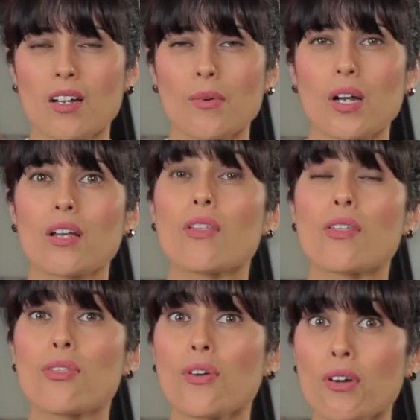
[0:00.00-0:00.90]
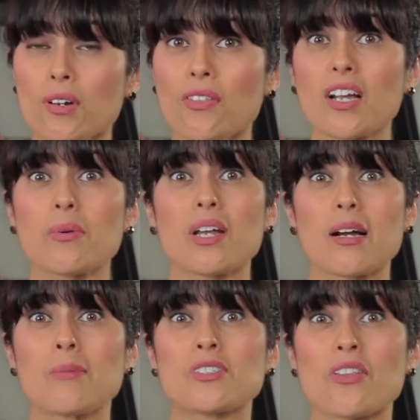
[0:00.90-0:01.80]
Right? The third thing when it
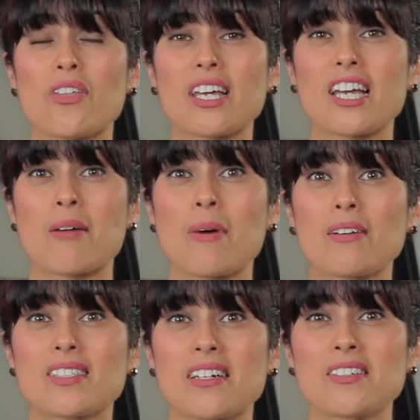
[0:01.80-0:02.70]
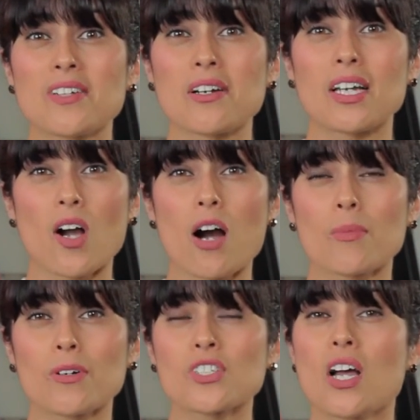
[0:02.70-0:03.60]
comes to thinking about sales on
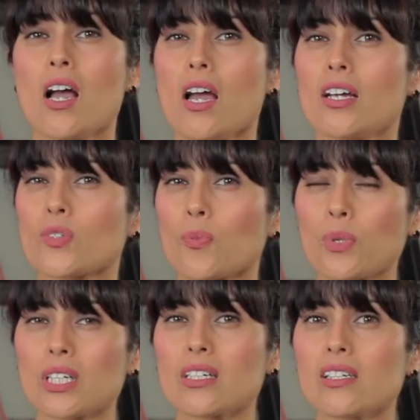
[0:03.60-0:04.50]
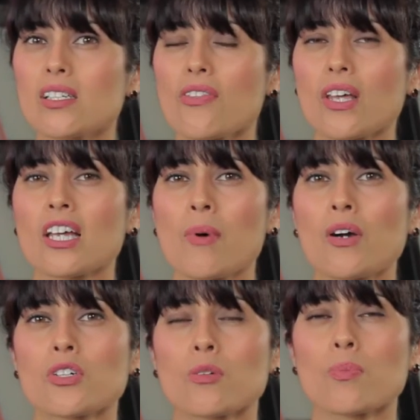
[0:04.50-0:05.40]
e-commerce is really to think
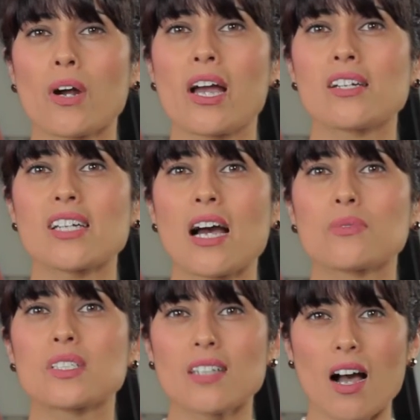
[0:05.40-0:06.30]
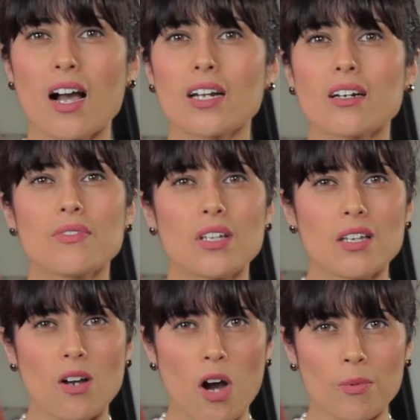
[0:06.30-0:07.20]
about your brand outside of the
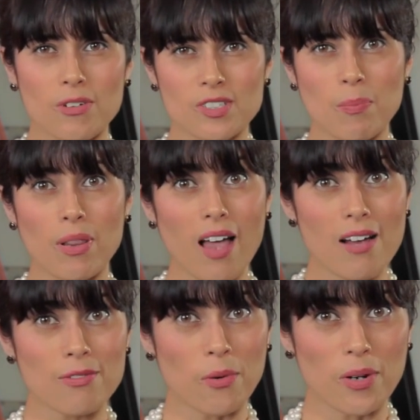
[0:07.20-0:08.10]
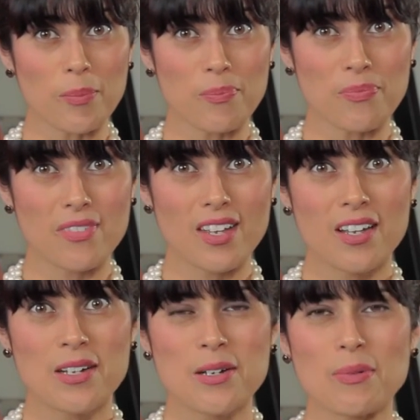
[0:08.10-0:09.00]
e-commerce platform.
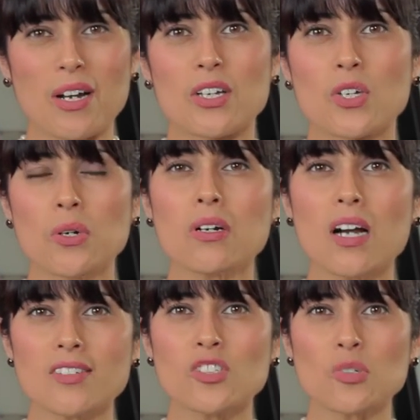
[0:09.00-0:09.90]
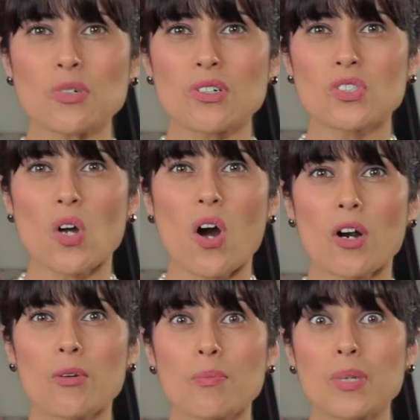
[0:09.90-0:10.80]
Right? Your customers
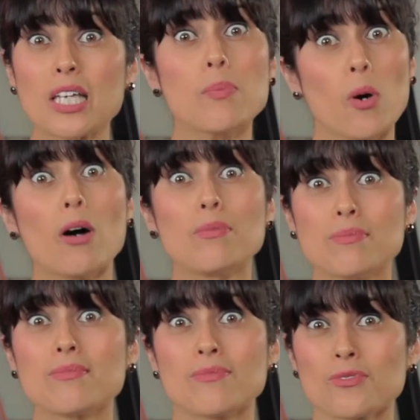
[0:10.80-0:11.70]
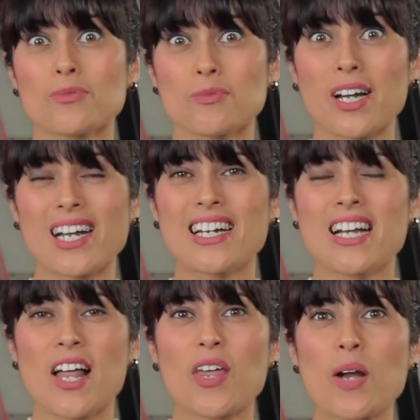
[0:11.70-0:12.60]
are people, right?
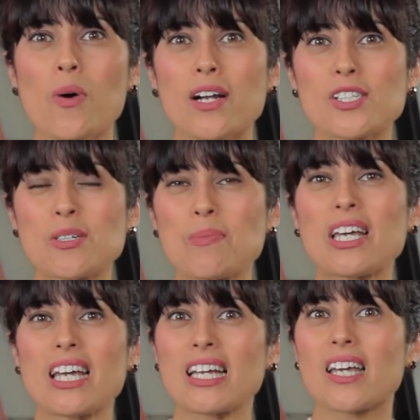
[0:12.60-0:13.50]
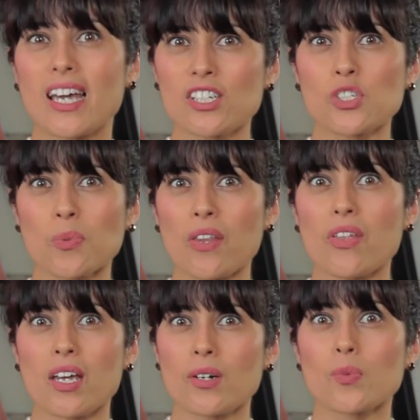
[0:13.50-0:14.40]
They want to be engaged
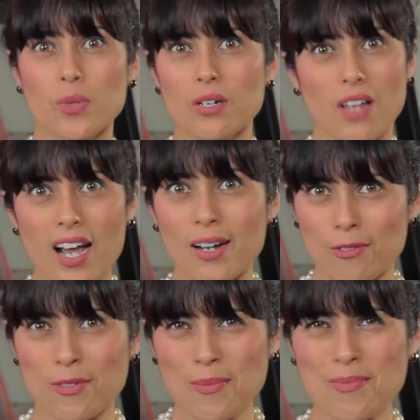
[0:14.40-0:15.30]
with in real life.